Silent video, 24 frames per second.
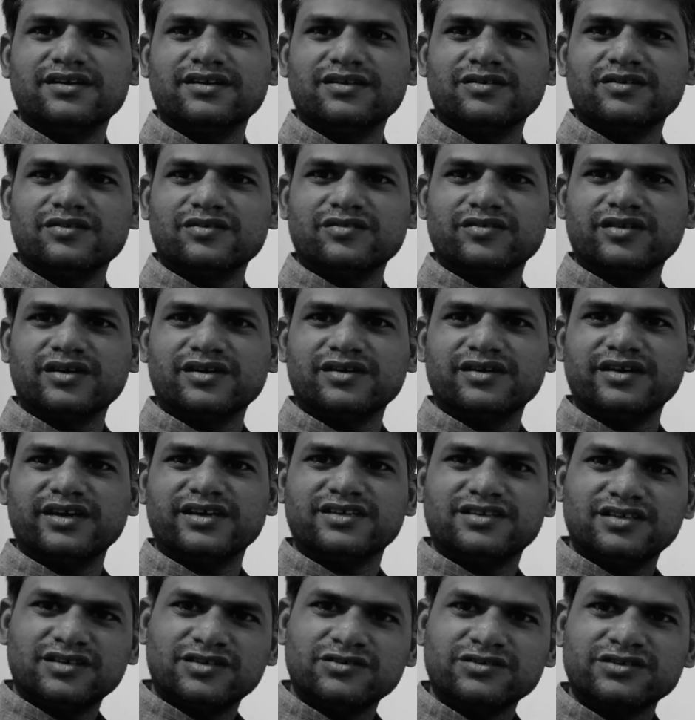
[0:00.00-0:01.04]
the
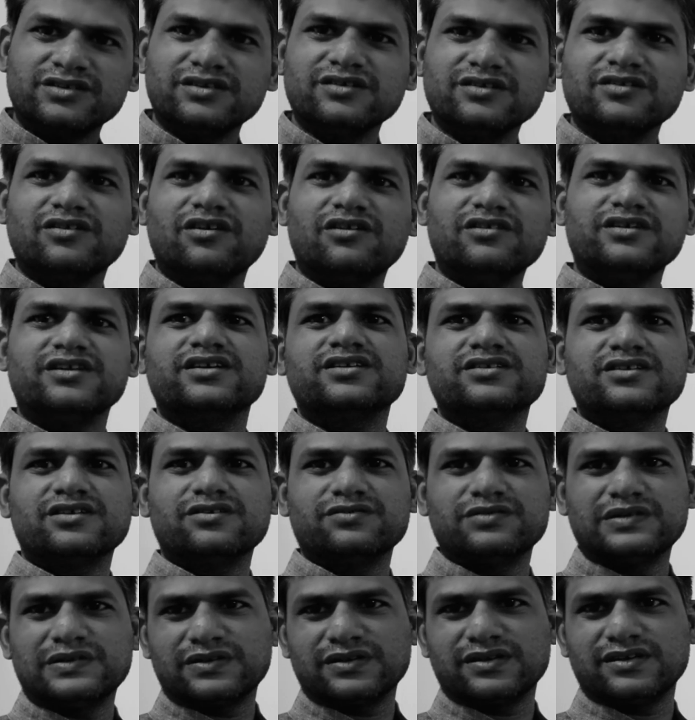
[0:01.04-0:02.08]
execution context
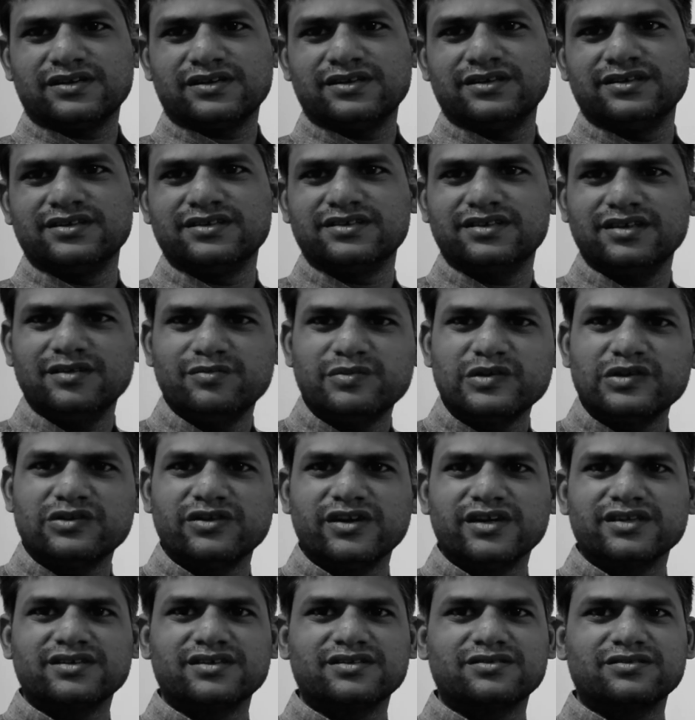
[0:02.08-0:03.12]
of your CPU
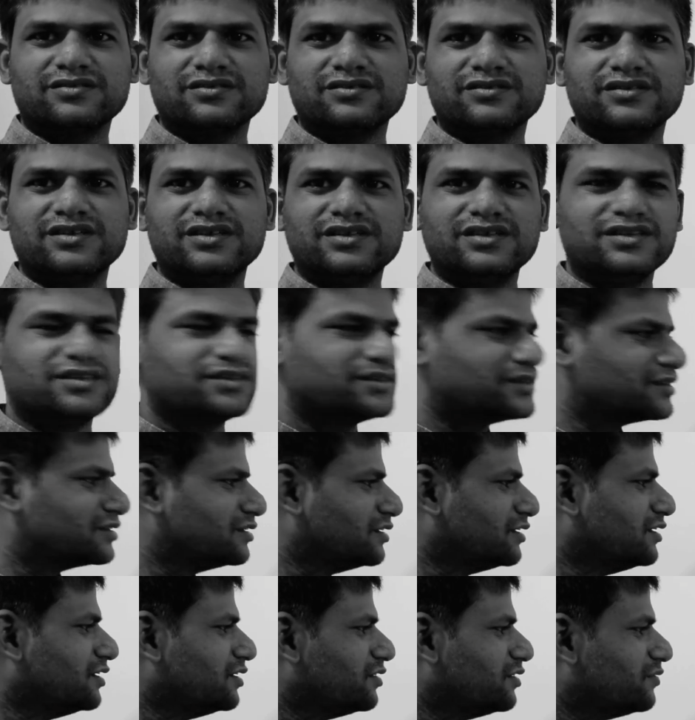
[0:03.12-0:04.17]
assets. So in this
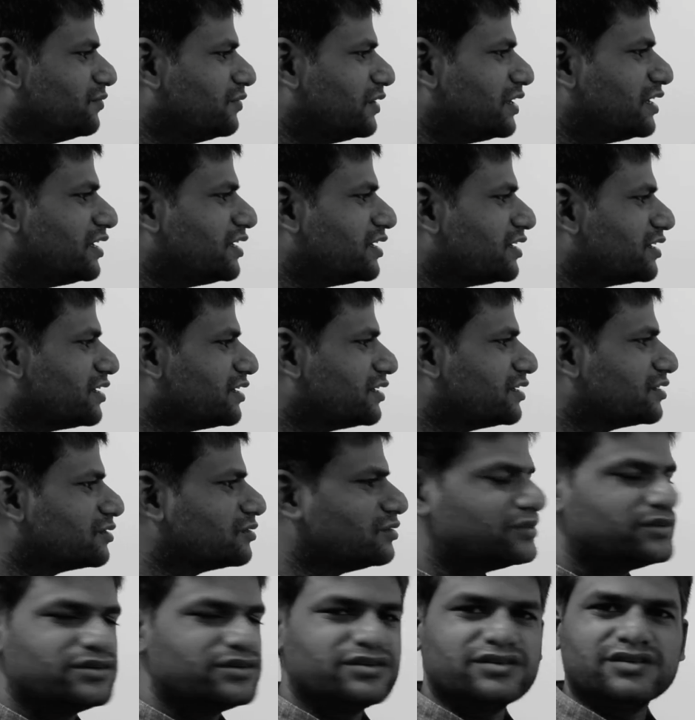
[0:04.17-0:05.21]
way, it is
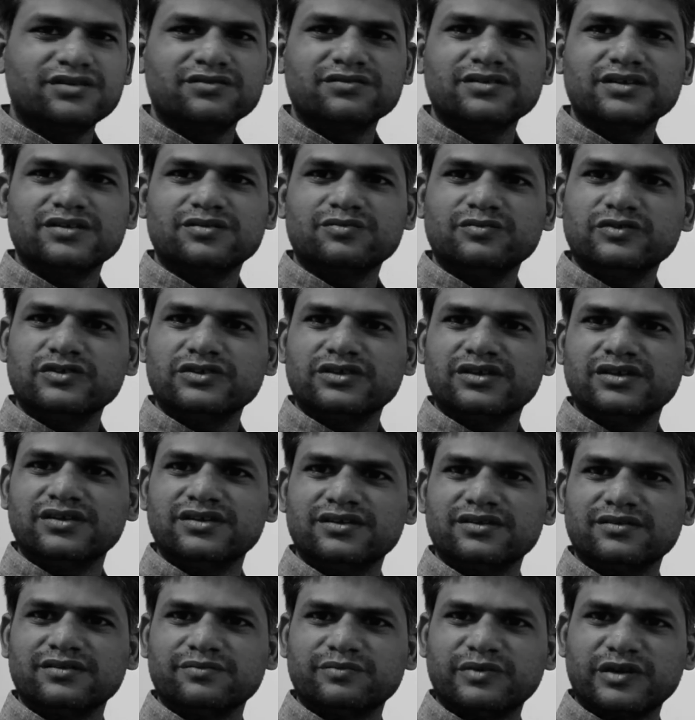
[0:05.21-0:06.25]
going to give the smooth
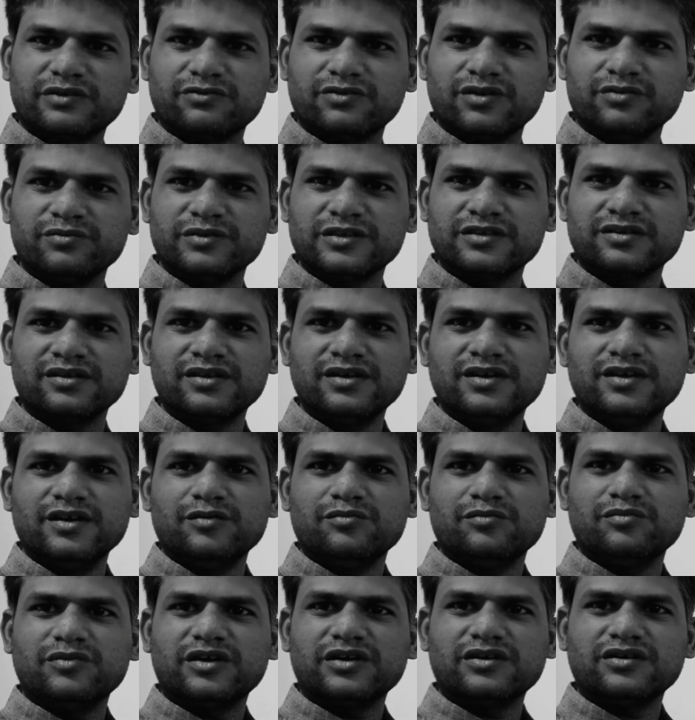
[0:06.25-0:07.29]
performance,
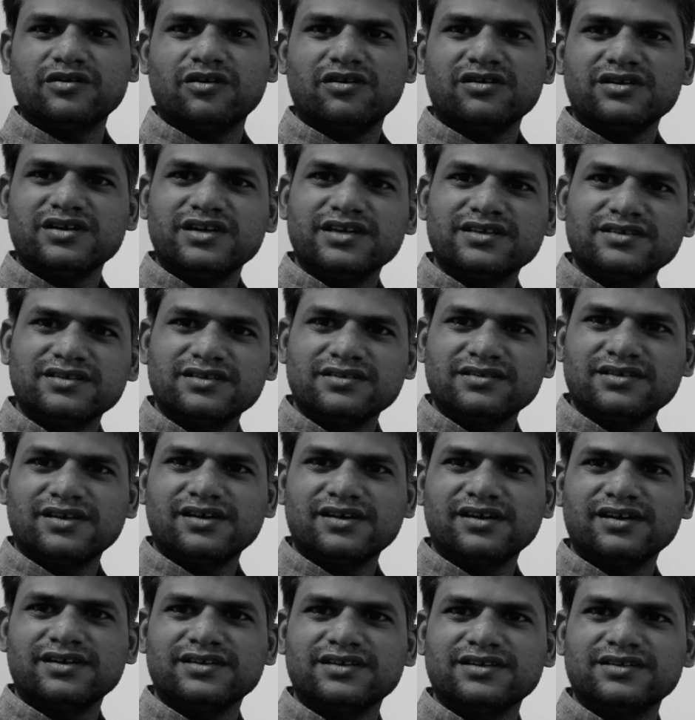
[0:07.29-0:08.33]
but not
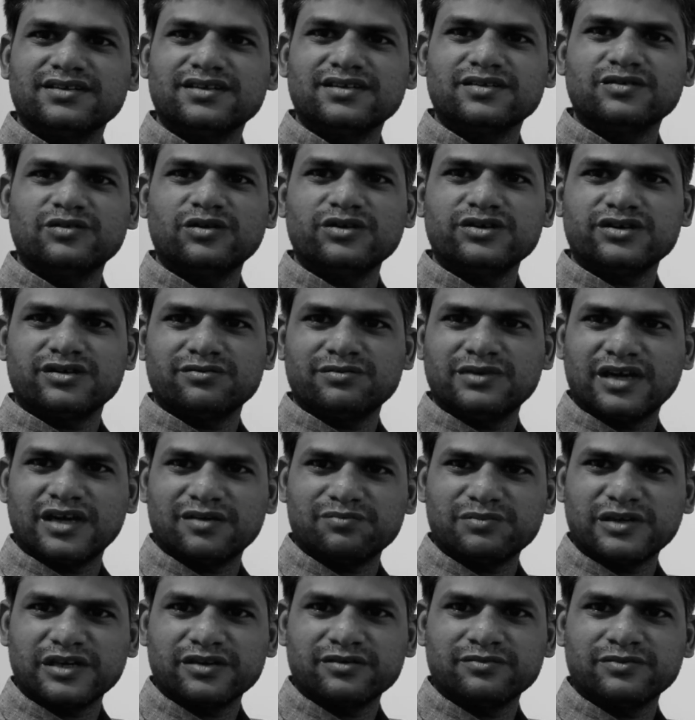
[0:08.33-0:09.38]
necessarily this is going to be
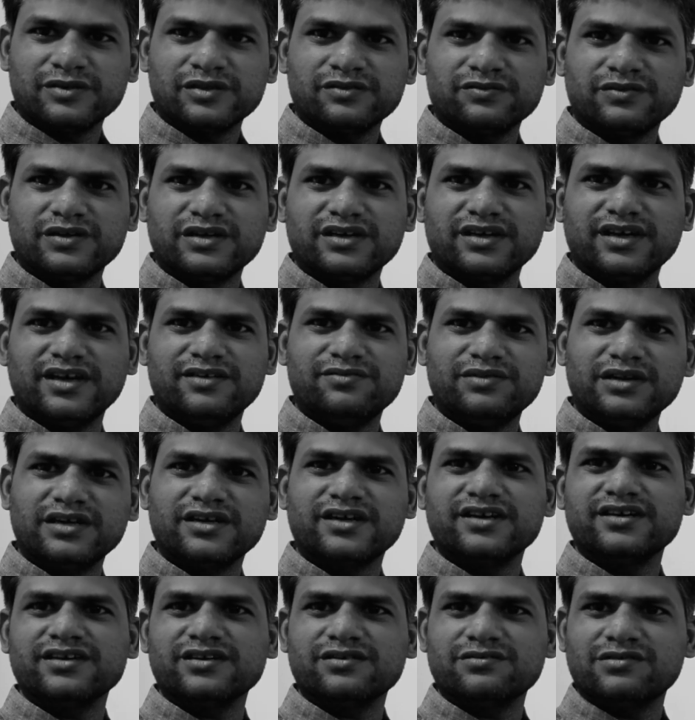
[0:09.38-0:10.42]
applicable for every
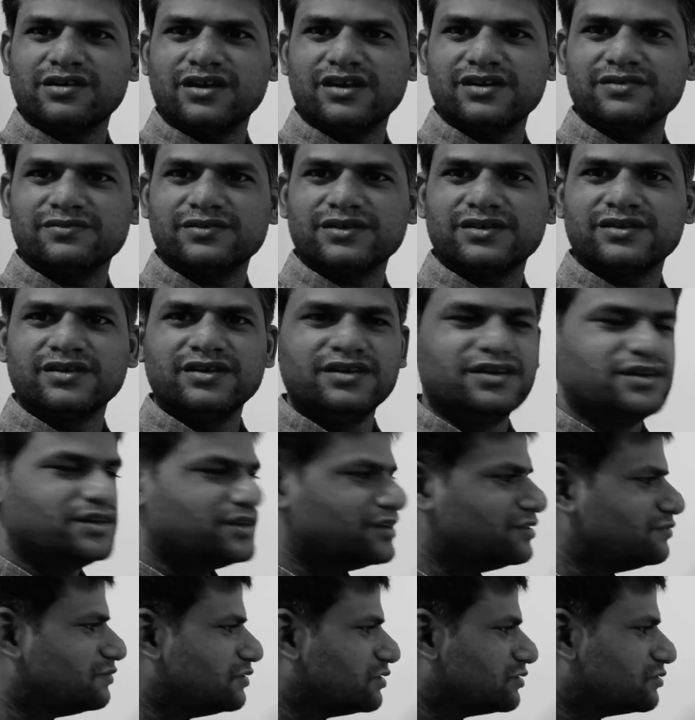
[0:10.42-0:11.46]
kind of hardware.
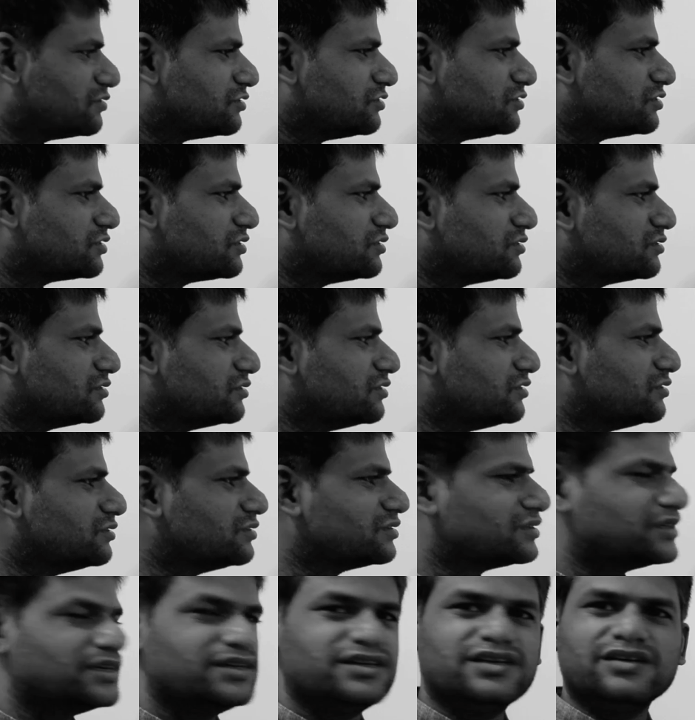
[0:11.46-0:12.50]
If you choose to
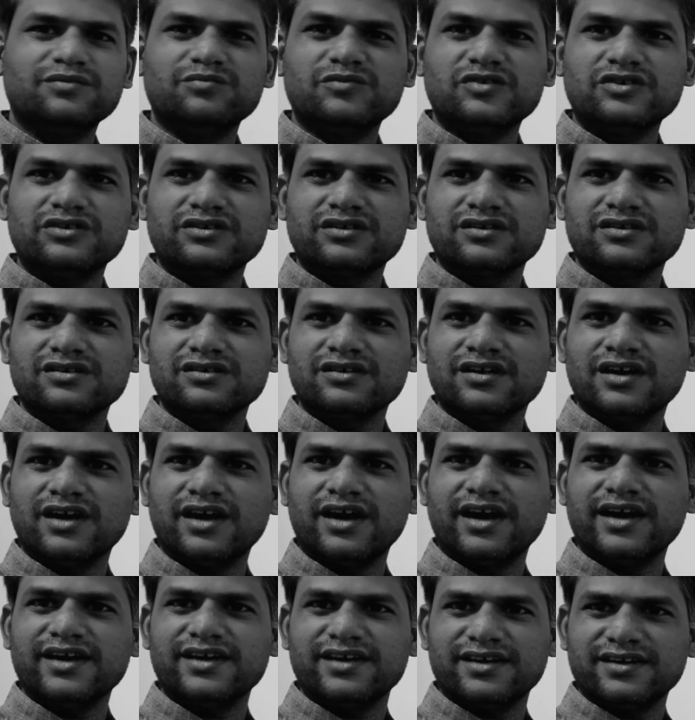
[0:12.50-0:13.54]
use any modern
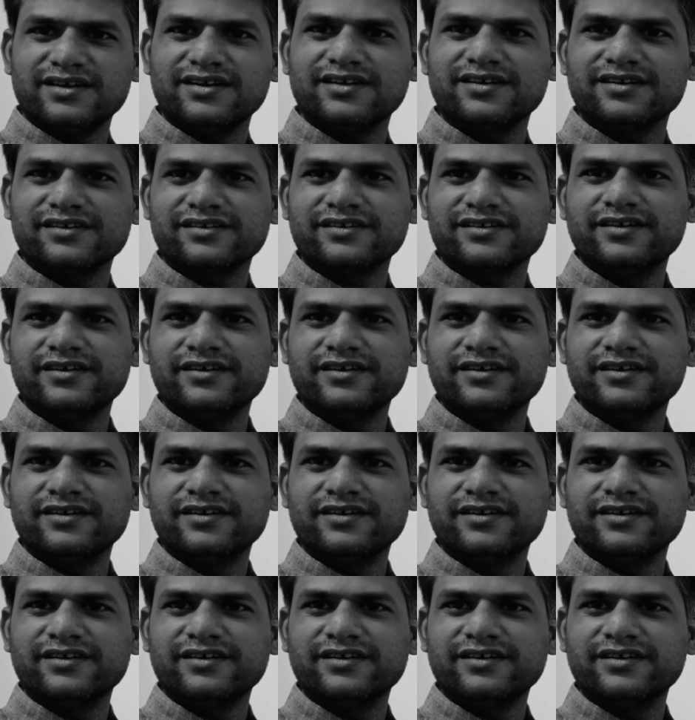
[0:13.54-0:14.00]
high-end